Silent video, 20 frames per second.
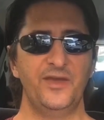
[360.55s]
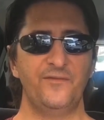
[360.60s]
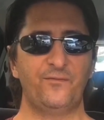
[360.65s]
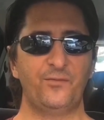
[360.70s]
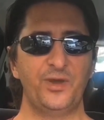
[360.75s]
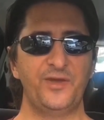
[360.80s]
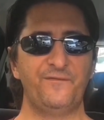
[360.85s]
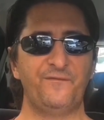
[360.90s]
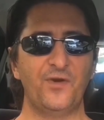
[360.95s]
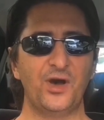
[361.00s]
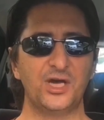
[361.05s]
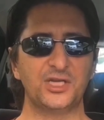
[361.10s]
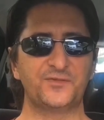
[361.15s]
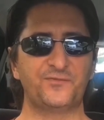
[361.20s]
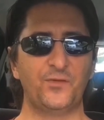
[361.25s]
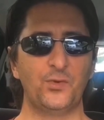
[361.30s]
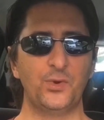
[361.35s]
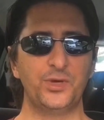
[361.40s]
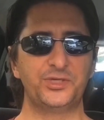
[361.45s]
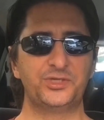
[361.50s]
If we
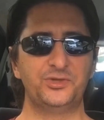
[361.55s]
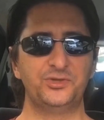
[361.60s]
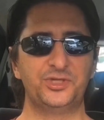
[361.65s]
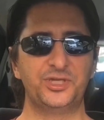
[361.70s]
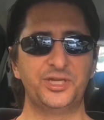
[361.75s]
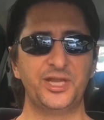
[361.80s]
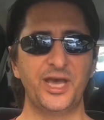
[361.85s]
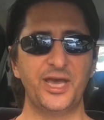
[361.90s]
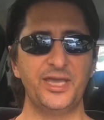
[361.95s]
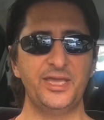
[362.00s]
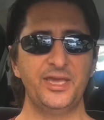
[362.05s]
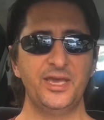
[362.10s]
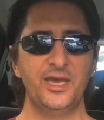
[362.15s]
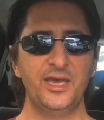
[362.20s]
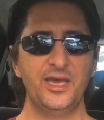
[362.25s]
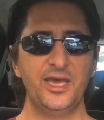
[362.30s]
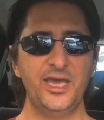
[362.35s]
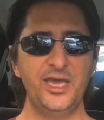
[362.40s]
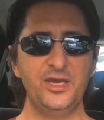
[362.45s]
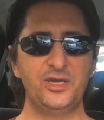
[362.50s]
fast forward to today,
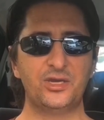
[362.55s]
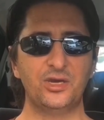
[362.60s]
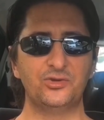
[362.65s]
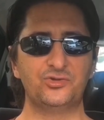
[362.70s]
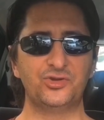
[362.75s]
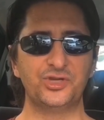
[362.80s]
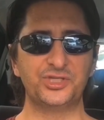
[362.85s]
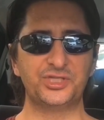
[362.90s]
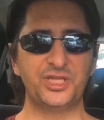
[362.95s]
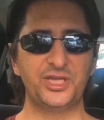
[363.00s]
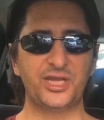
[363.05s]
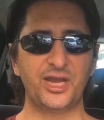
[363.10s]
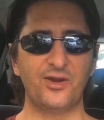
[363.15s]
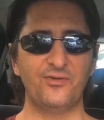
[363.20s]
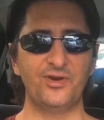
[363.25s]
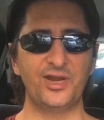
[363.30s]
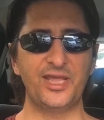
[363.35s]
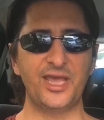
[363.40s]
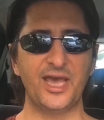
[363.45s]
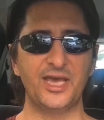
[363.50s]
Ecotricity
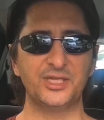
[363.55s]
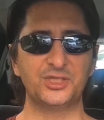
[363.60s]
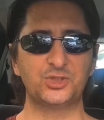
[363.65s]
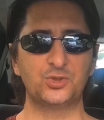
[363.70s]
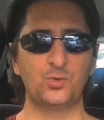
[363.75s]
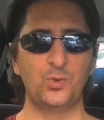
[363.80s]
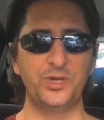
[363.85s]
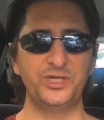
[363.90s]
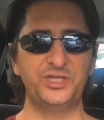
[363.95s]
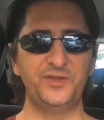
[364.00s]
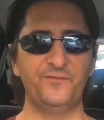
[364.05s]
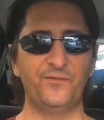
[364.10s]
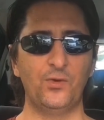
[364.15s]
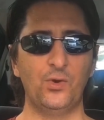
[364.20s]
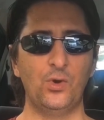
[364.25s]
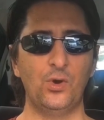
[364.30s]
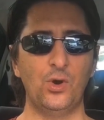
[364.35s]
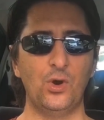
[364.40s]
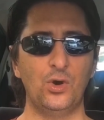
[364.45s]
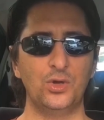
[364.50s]
currently has
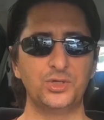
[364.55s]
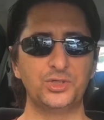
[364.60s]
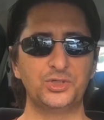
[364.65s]
twenty-four